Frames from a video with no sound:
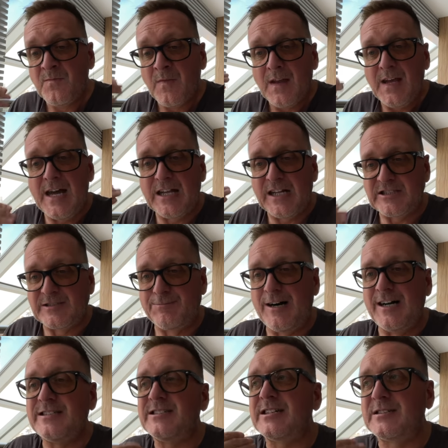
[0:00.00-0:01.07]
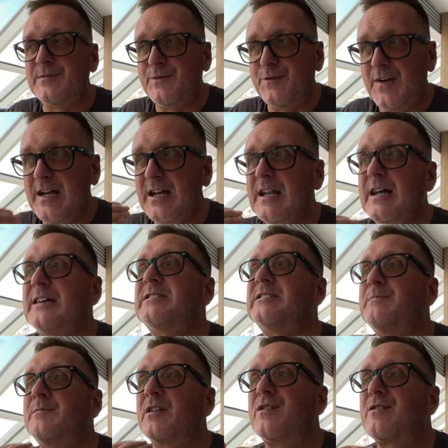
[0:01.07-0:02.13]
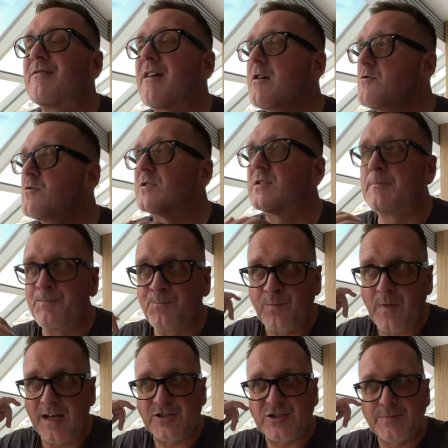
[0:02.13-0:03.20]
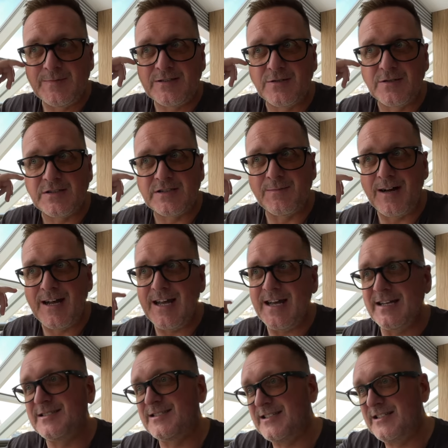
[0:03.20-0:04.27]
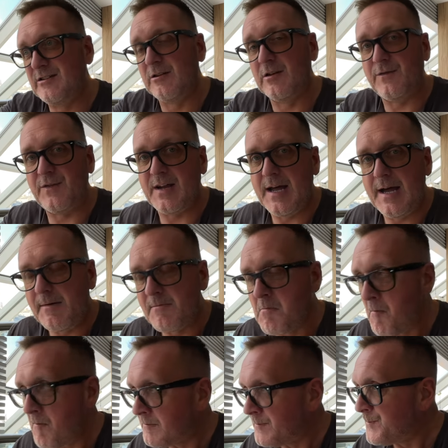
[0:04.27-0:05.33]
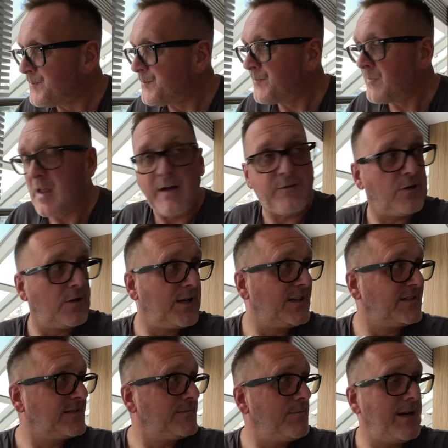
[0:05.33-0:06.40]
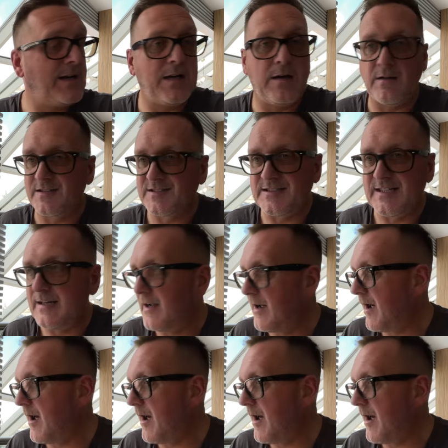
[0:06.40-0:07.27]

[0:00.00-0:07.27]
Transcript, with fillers: Yeah, that spice, I can feel it. It's in my throat. It's coming through to my ears. He's loving it. I've got to get some mango lassi.